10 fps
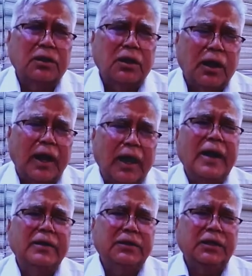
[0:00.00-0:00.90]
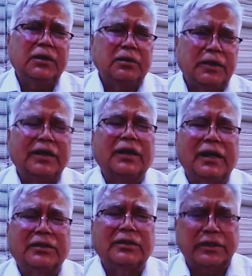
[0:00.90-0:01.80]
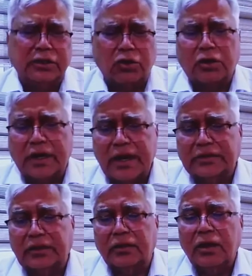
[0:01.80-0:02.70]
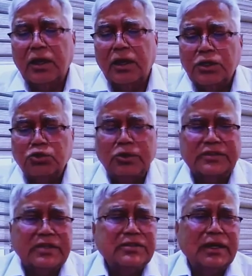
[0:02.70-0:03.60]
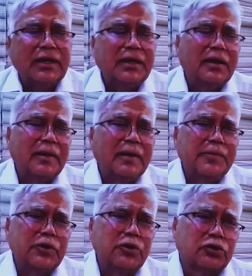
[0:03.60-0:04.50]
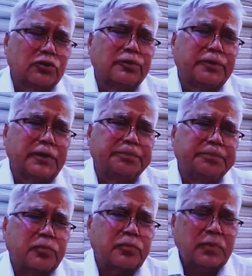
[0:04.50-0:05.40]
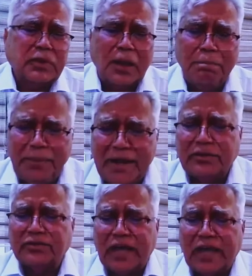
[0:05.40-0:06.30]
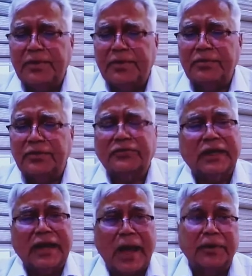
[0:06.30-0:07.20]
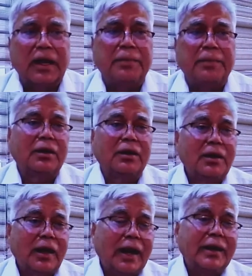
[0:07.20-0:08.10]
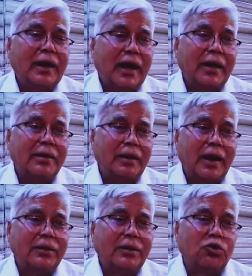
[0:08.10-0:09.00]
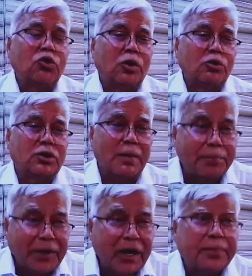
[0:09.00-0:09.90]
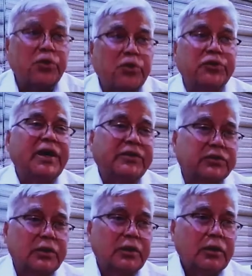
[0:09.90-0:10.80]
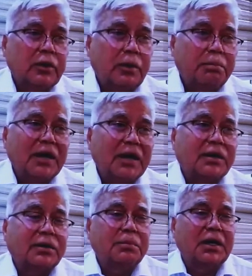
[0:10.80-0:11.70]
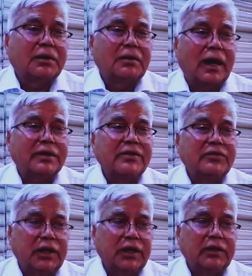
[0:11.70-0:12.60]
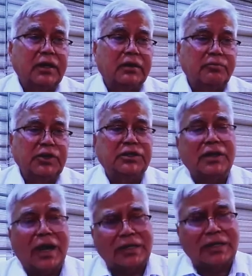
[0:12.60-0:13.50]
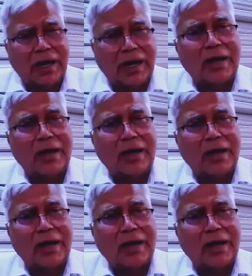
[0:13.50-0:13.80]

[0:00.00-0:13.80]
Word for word: and the NATHEALTH as an organization to essentially, uh, you know, sort of uh, make this happen. This can happen. I mean, I, I, I don't want to compare projects, but, but I can say that we did Aadhaar.